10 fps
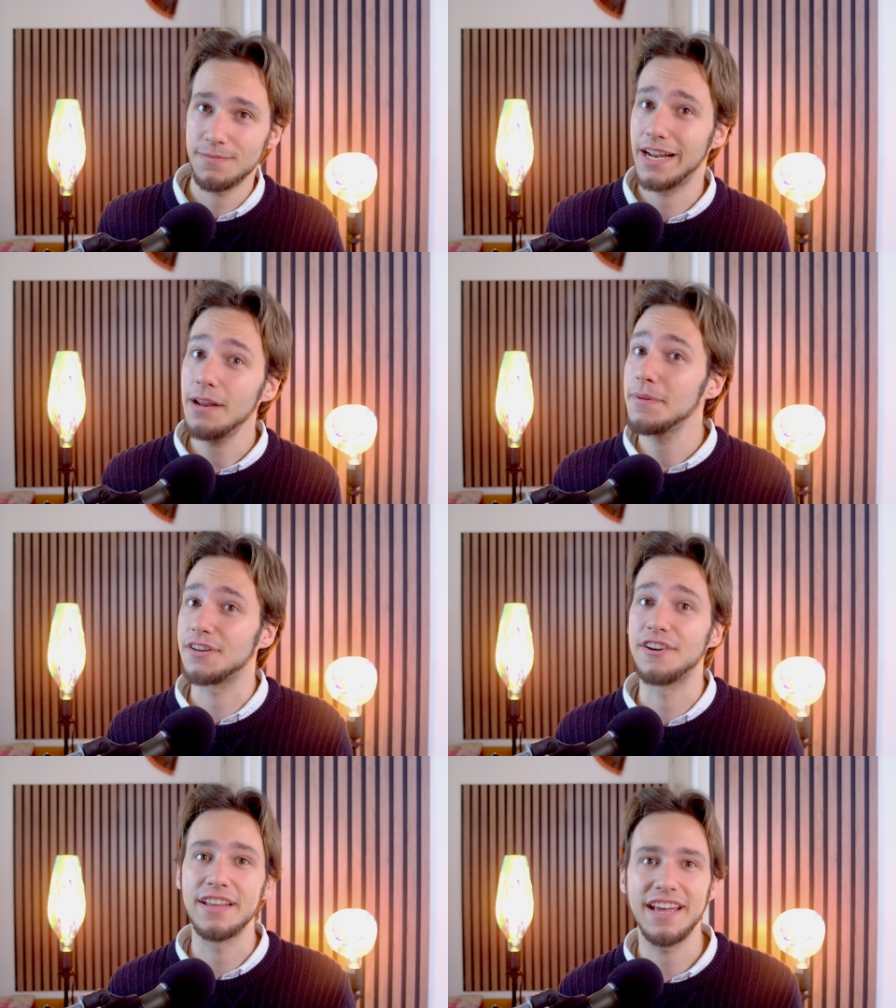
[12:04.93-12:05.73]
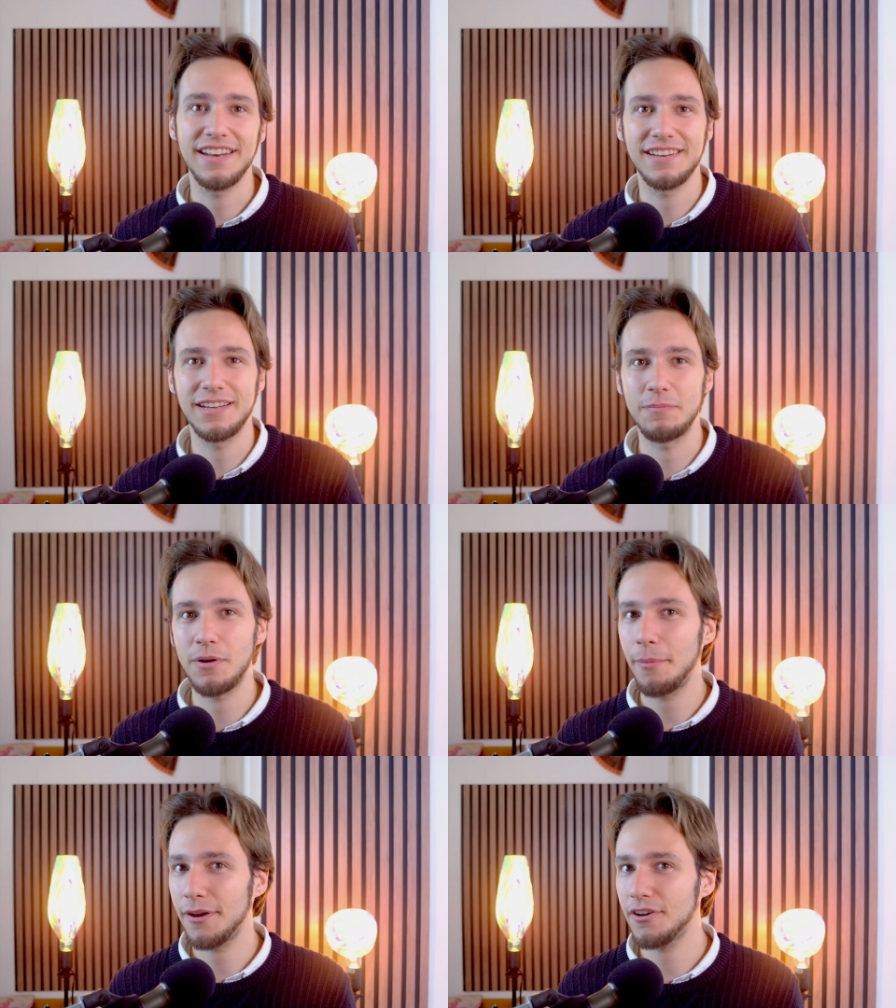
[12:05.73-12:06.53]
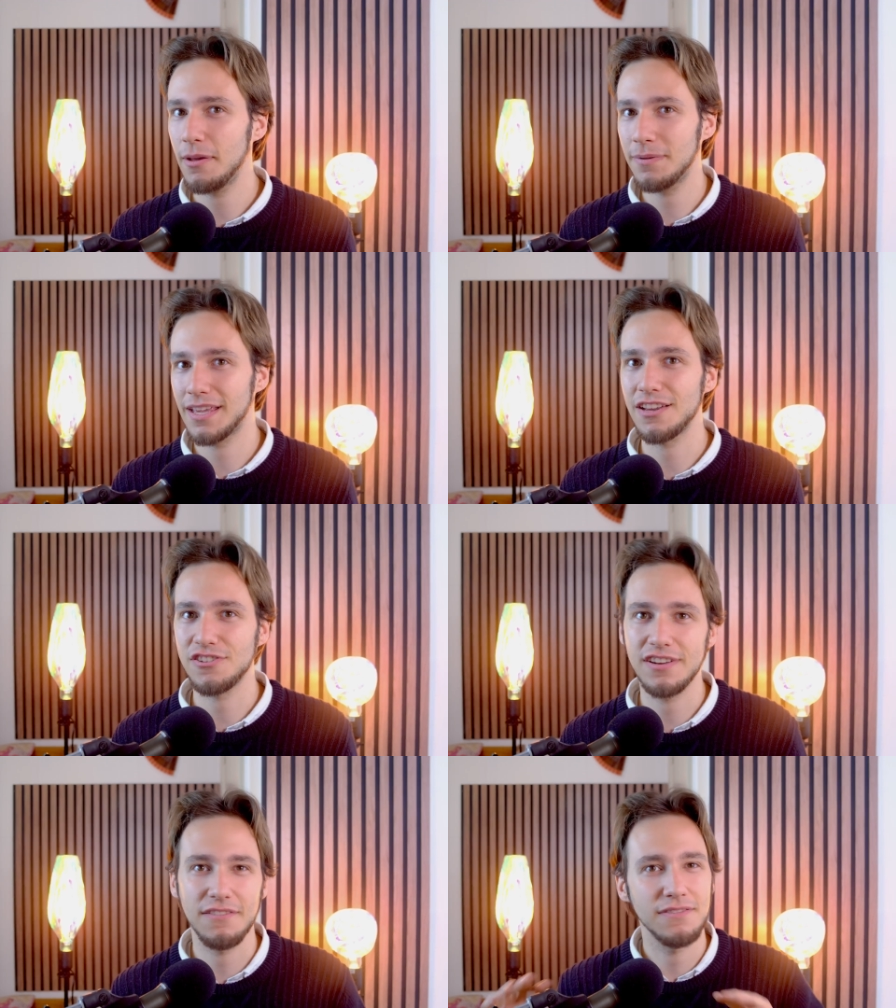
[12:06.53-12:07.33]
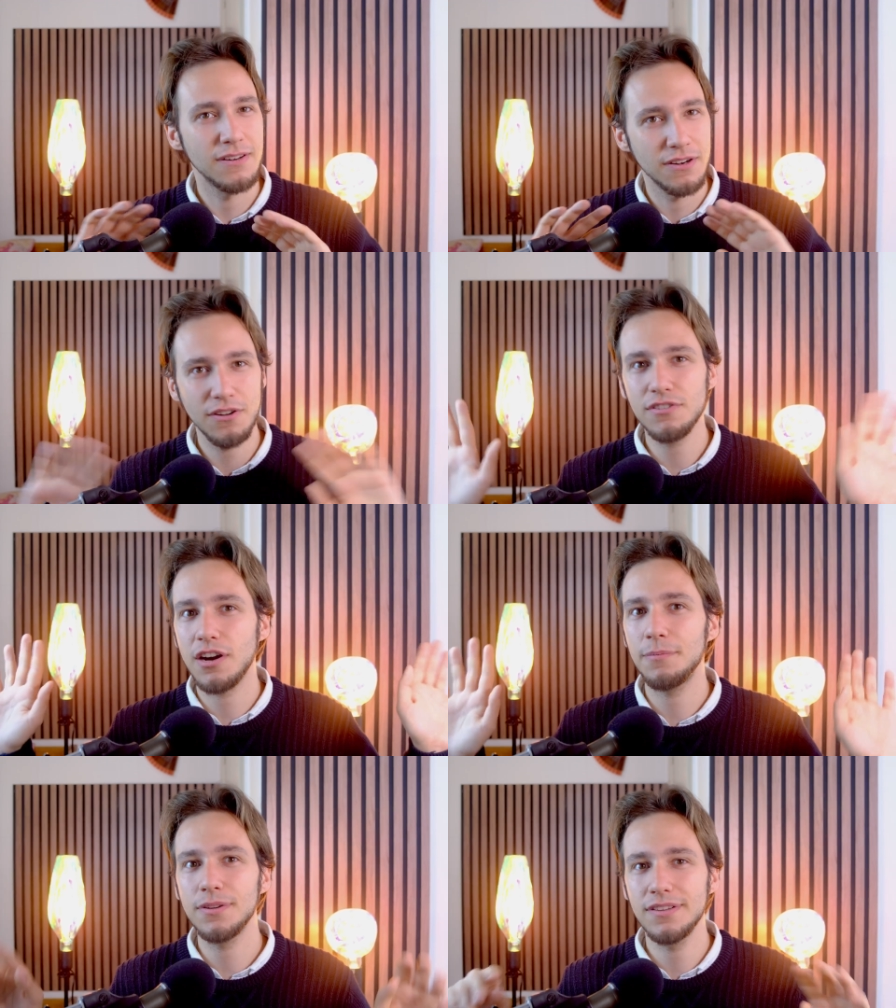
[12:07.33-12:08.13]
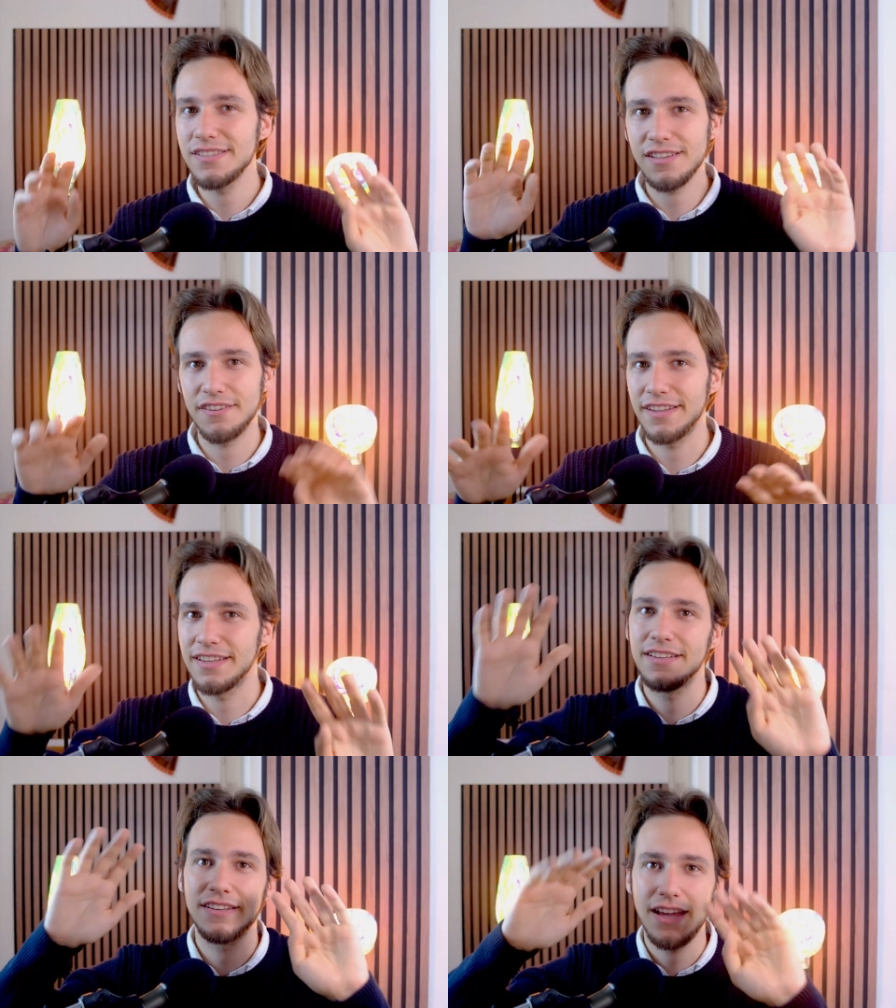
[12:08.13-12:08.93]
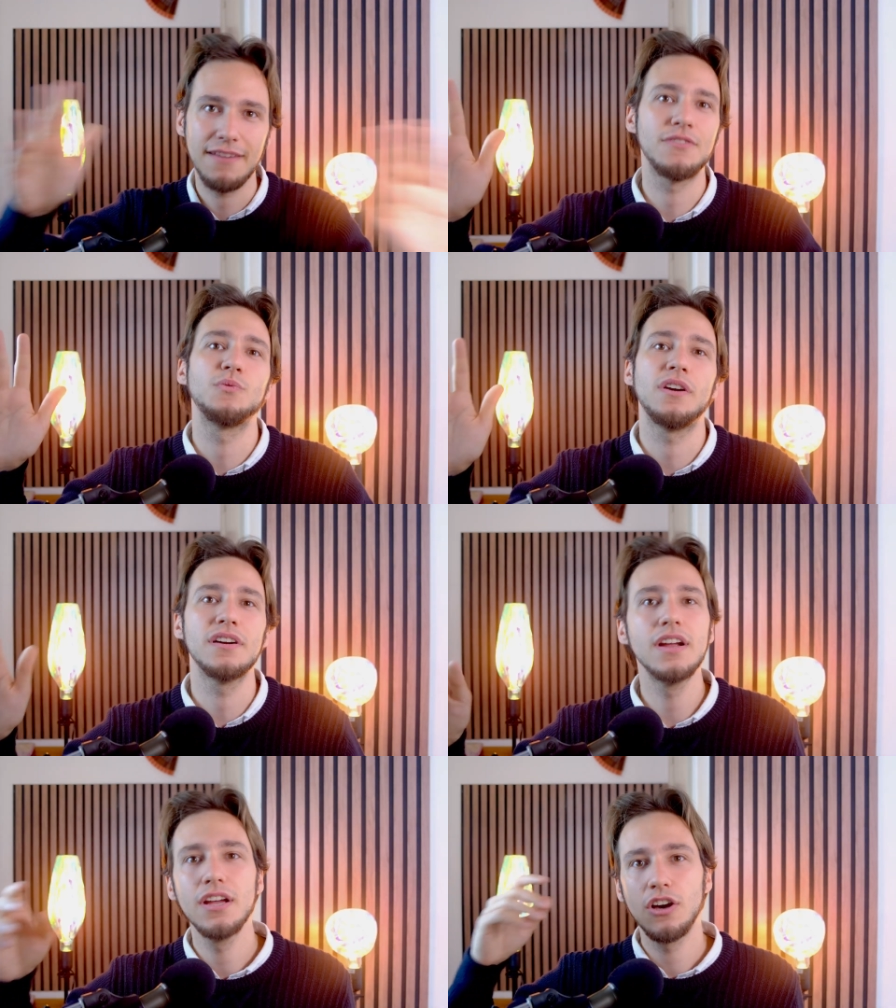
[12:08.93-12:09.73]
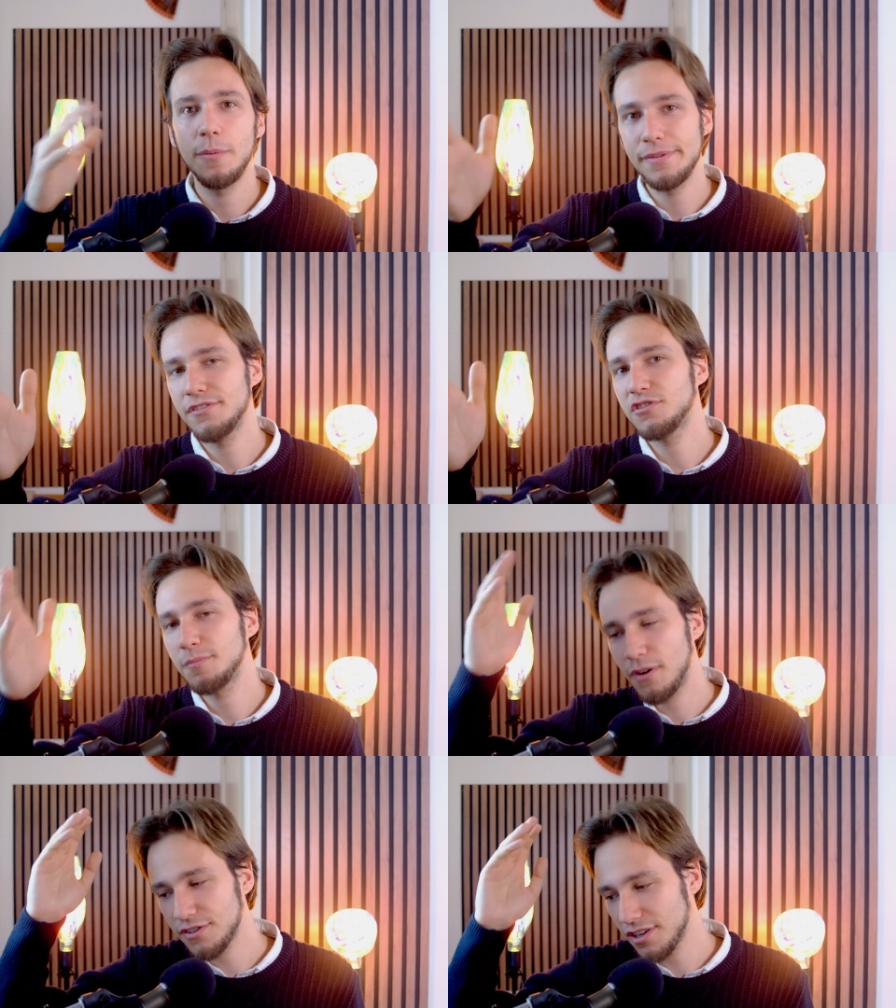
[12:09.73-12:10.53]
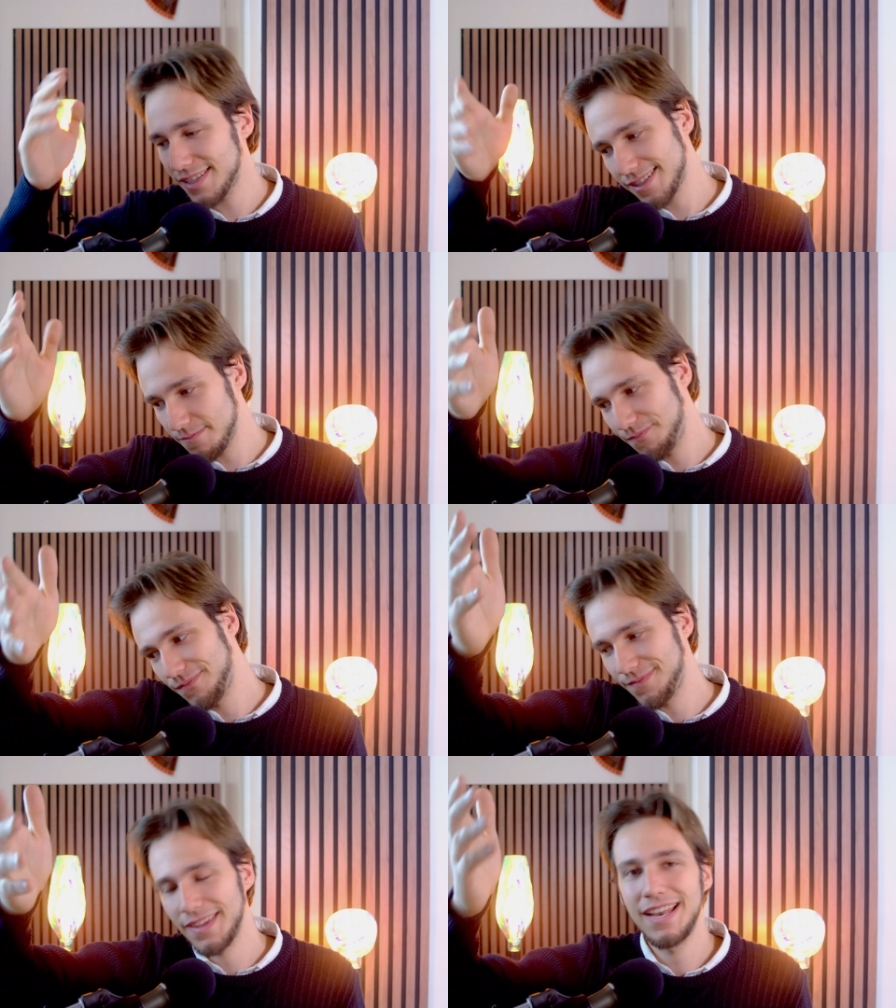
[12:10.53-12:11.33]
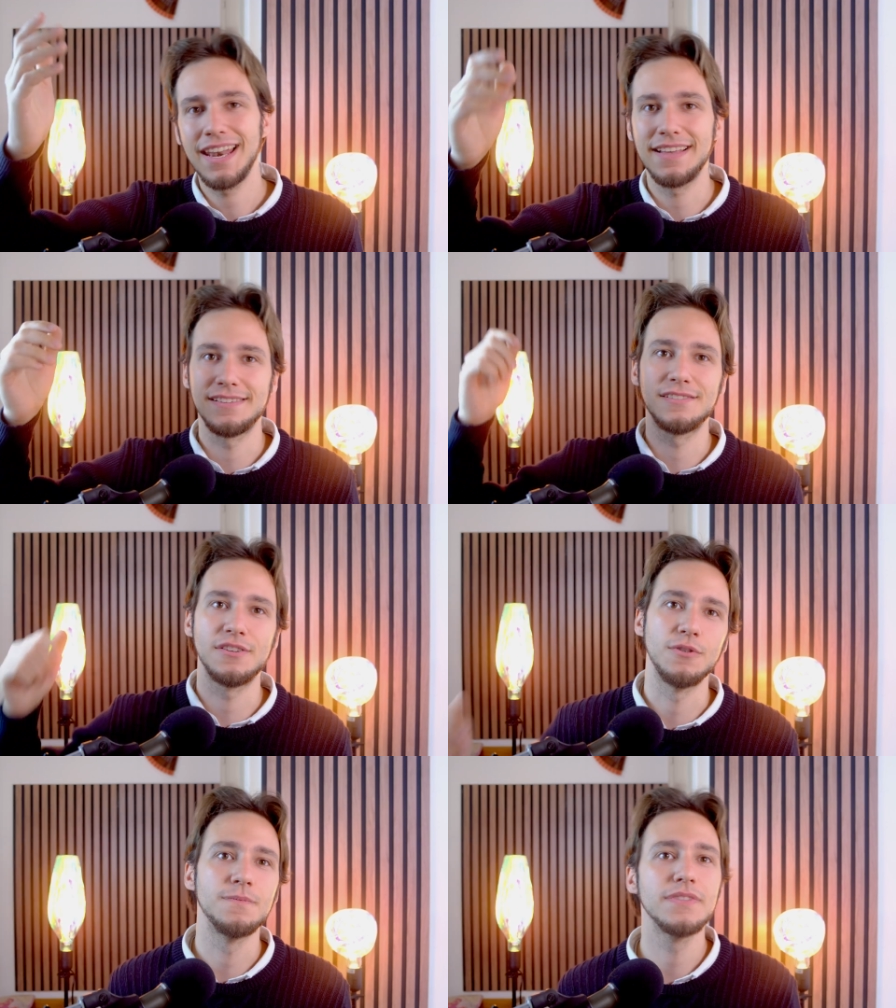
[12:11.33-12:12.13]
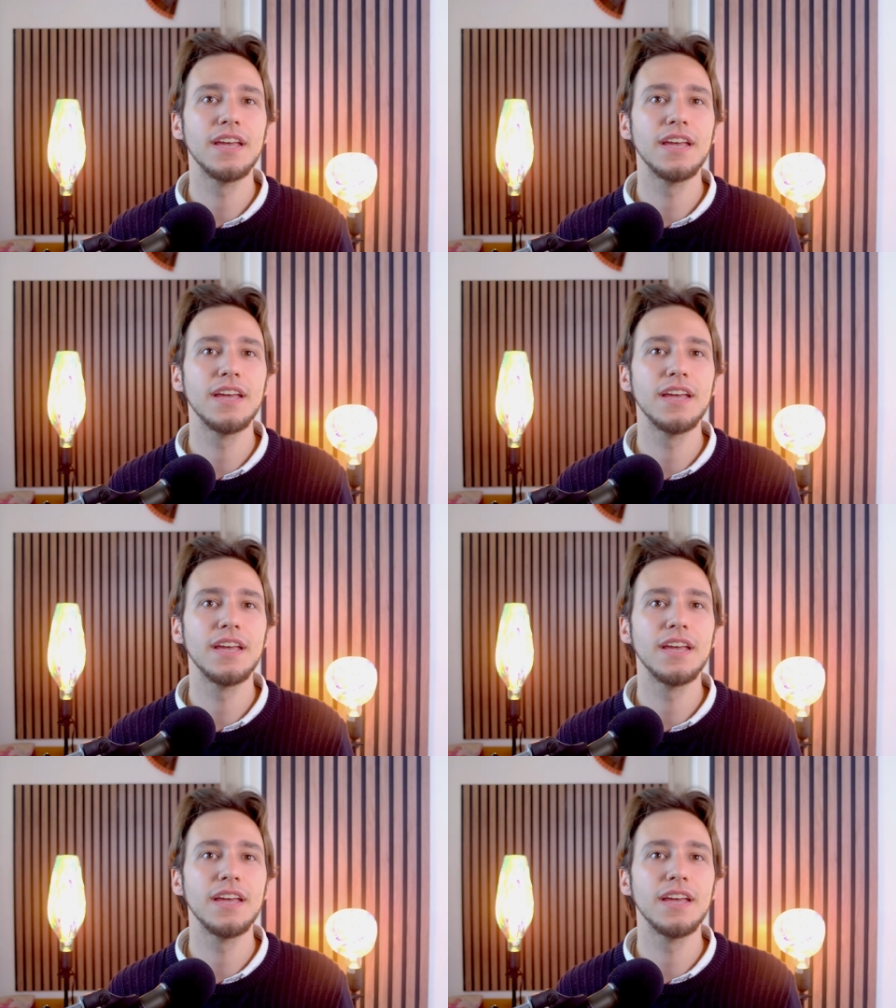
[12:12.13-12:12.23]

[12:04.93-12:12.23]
telemetry, and proprietary applications have no trouble inserting it everywhere. Open source projects, less so.